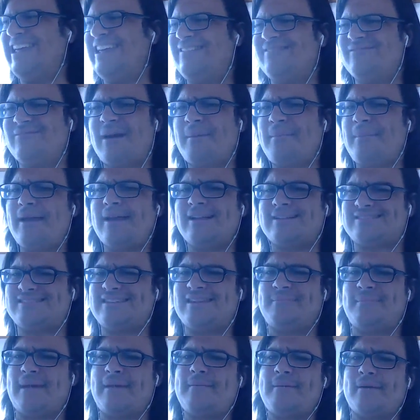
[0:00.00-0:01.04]

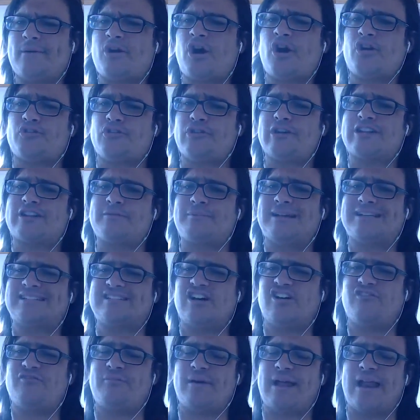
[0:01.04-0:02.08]
Maybe I'm contradicting
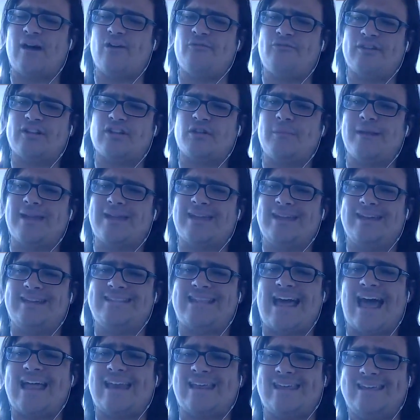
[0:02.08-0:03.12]
myself, but I don't think they'll make it
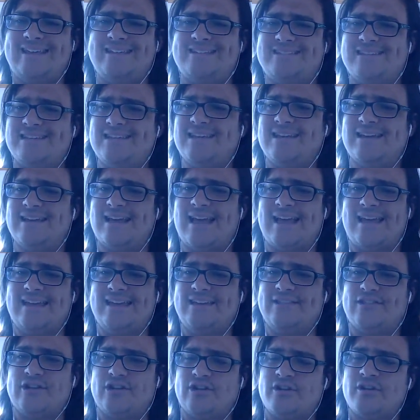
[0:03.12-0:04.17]
that easy
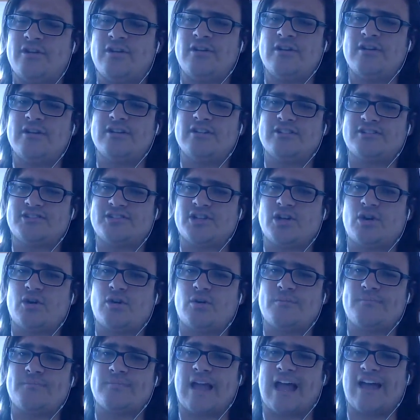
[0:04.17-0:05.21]
either.
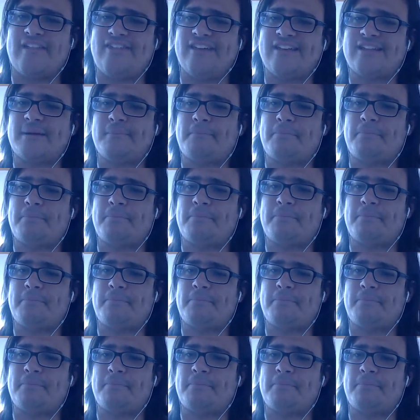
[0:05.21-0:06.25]
So I think that Peru
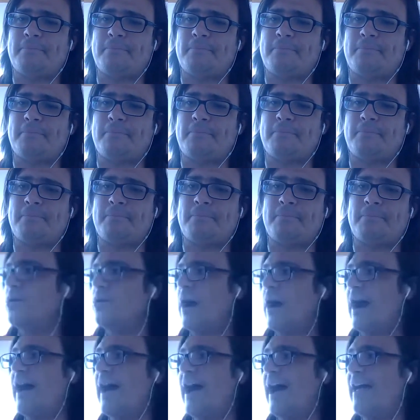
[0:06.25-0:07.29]
won't.
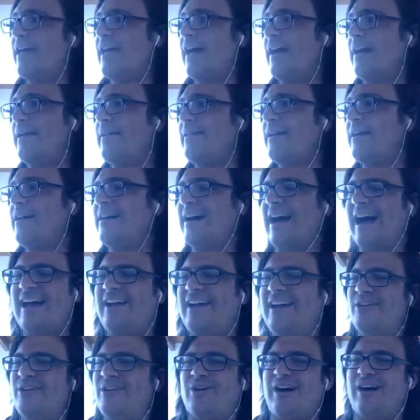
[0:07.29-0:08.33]
I
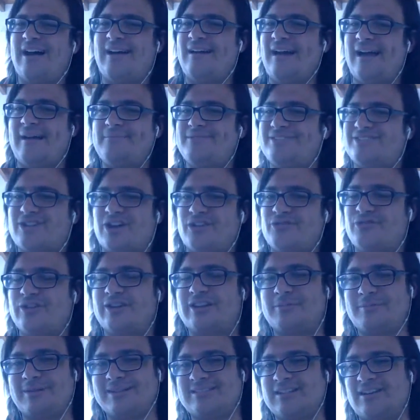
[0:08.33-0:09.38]
don't know. I'm just
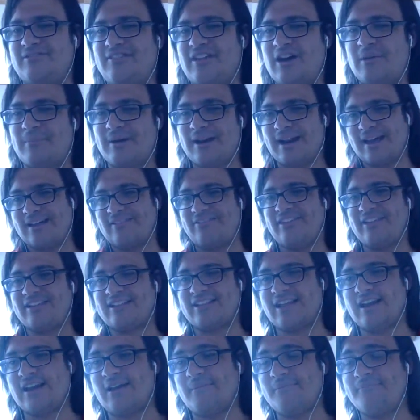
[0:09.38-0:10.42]
contradicting myself now, but I think
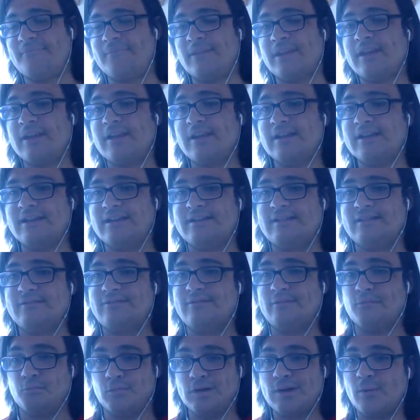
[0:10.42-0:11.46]
that
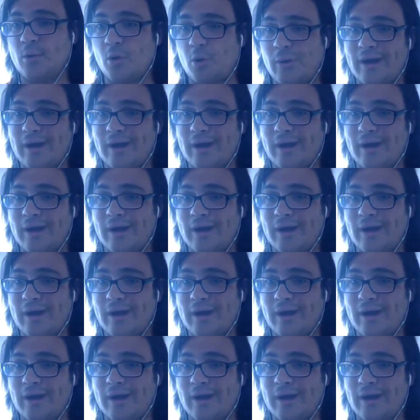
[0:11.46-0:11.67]
we will